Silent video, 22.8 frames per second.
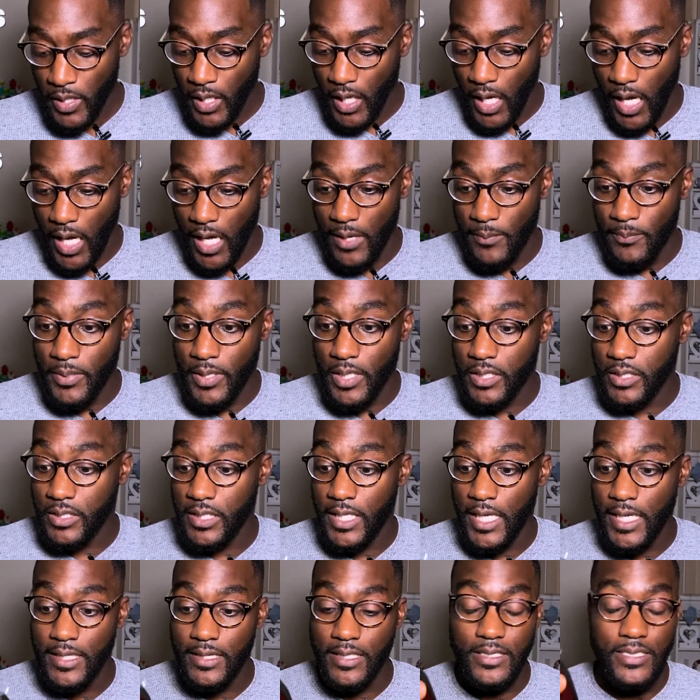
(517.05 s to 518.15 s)
But
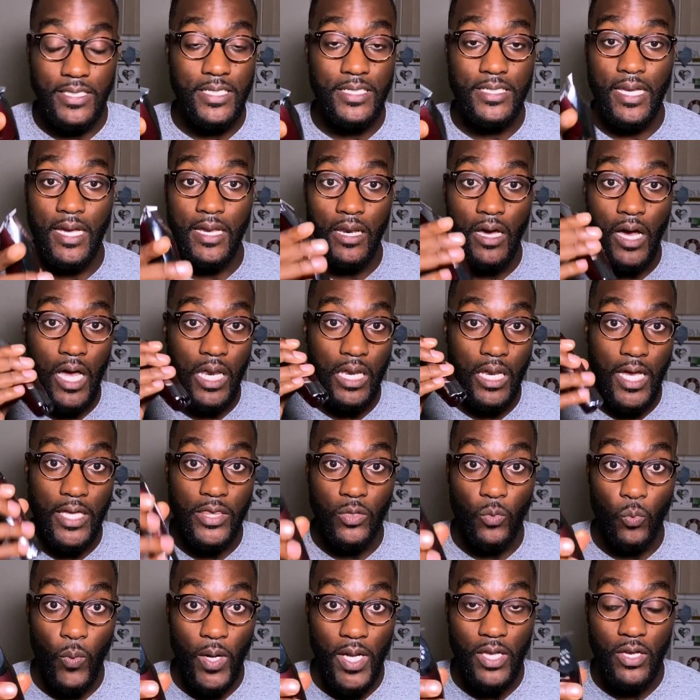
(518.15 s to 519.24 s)
yeah, the detailer, I like the
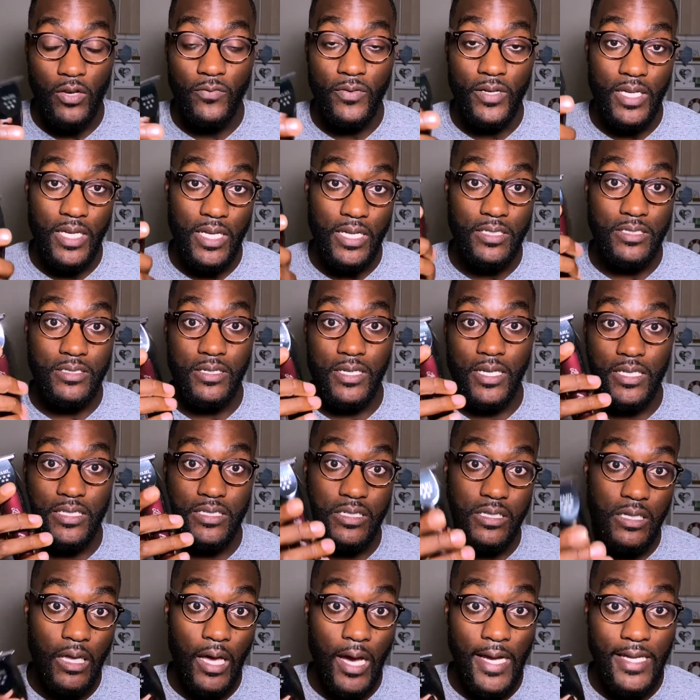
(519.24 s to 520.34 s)
weight of it. It's
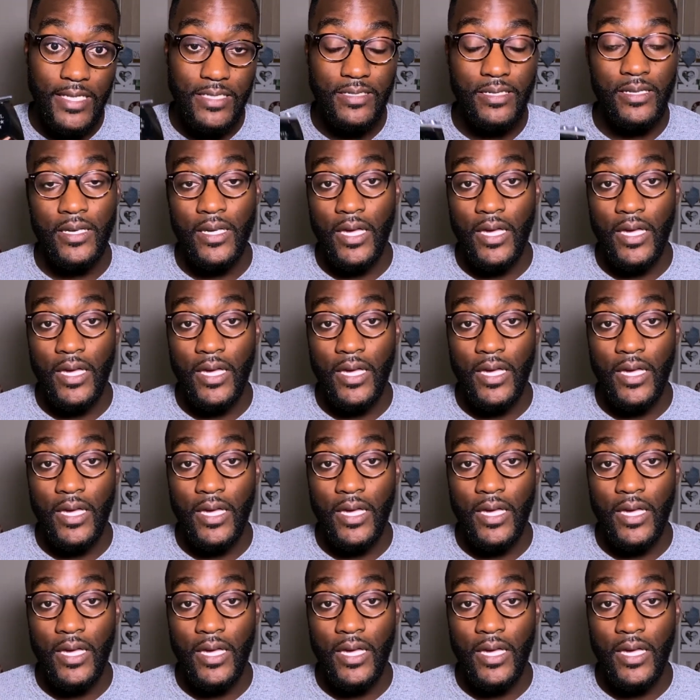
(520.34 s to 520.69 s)
light.